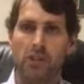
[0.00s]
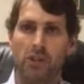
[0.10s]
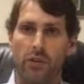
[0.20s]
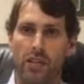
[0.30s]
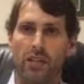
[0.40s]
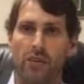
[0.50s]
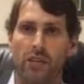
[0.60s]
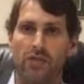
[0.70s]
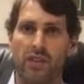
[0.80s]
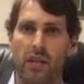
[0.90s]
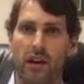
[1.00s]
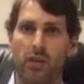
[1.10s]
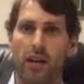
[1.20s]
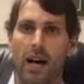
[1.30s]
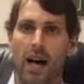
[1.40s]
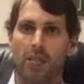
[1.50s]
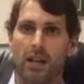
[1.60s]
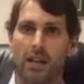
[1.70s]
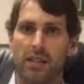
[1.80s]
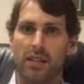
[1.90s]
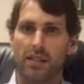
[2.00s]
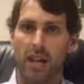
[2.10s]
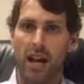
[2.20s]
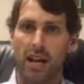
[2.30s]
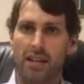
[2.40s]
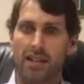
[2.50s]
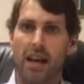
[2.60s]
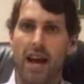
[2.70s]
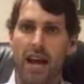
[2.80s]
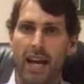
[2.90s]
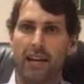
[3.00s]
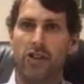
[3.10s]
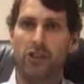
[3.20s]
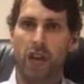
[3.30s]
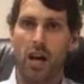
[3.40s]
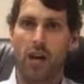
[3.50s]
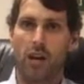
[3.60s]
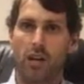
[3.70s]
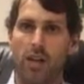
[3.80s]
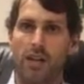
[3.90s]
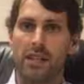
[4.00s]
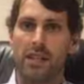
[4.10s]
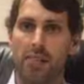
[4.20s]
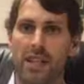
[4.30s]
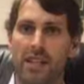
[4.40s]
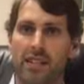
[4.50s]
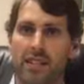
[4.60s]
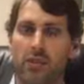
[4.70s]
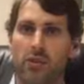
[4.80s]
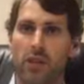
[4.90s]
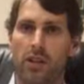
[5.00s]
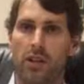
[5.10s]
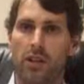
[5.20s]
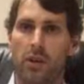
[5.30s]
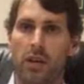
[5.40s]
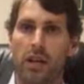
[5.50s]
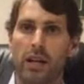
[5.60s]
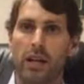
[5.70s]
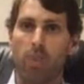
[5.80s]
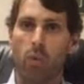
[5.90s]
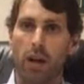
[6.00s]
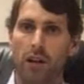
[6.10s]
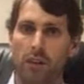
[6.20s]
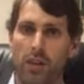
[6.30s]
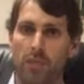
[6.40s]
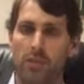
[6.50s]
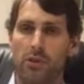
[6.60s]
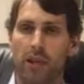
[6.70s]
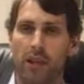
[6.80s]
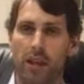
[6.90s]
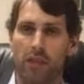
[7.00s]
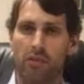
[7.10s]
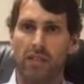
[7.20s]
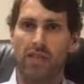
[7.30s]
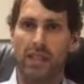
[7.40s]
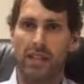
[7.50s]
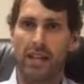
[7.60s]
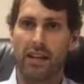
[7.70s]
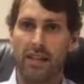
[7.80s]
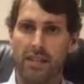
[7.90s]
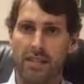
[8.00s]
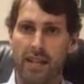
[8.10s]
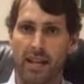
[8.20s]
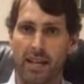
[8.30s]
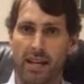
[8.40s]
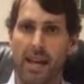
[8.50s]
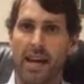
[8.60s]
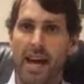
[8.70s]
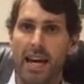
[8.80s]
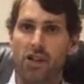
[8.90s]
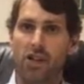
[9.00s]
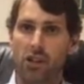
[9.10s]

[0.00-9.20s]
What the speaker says: So in this week's video, I'm going to discuss and show some things that you can do if, one, you're going to be doing a lot of lifting, carrying, sitting, and